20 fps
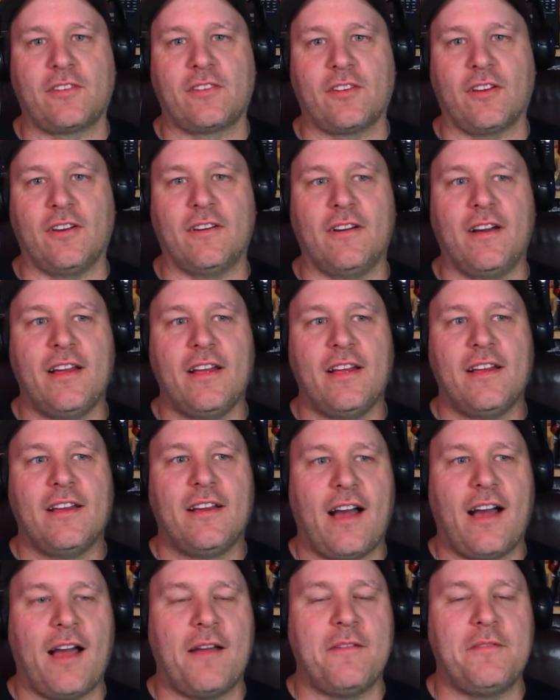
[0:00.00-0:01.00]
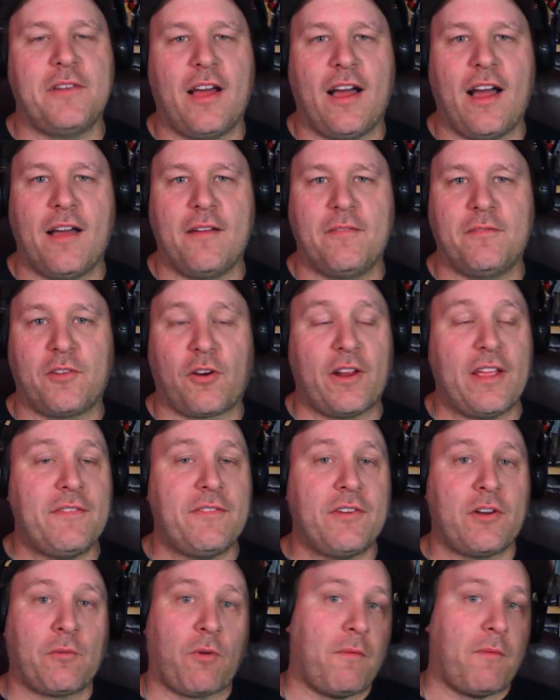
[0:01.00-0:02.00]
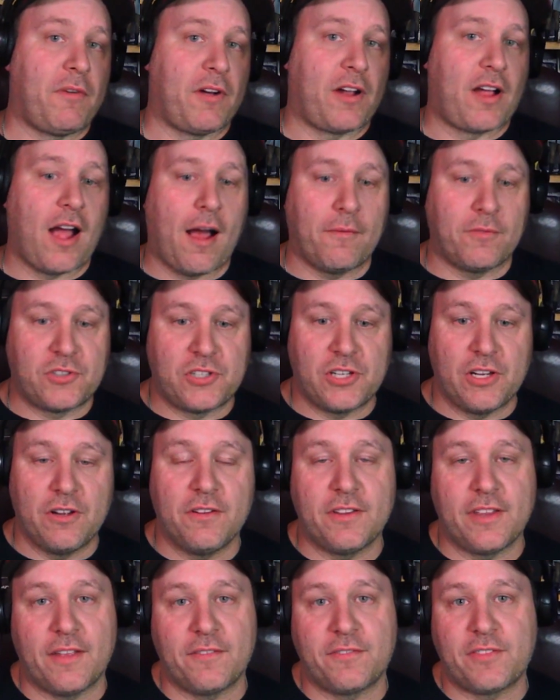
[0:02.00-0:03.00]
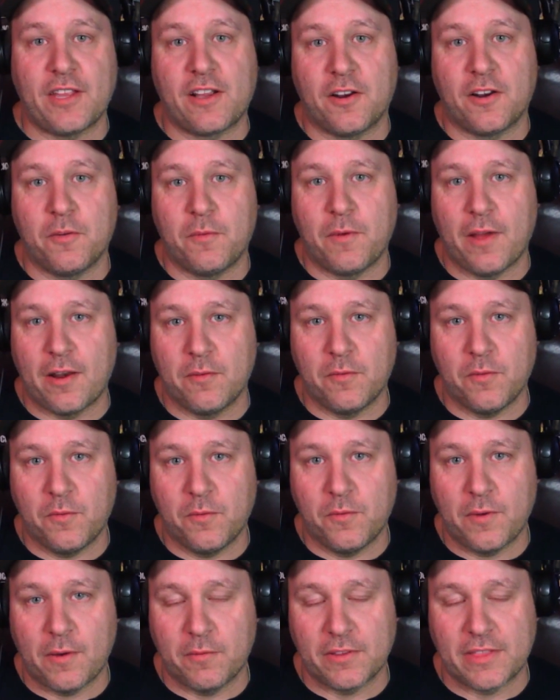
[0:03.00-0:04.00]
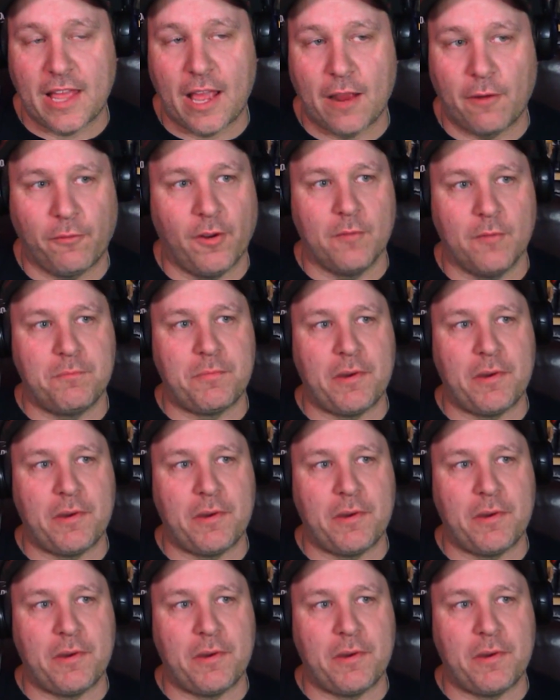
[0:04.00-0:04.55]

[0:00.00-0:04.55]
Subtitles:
So I'm or even in RoboCop 2, if they could have went with that route.